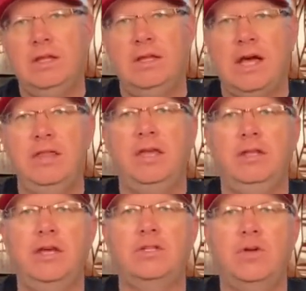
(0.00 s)
I think
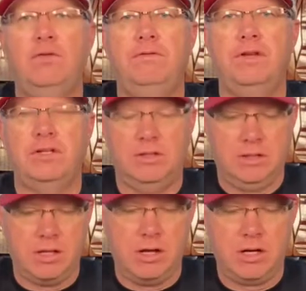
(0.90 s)
it does hold fish a
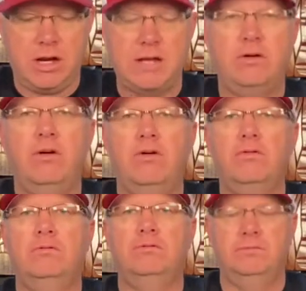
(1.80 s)
little longer. I don't
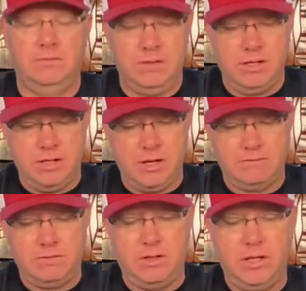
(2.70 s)
know.
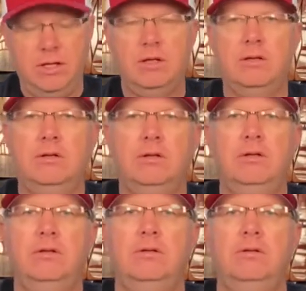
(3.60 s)
Never really
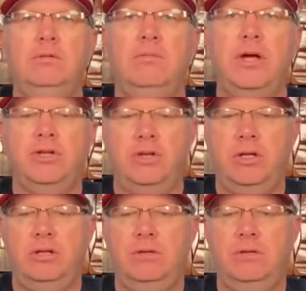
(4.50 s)
measured it.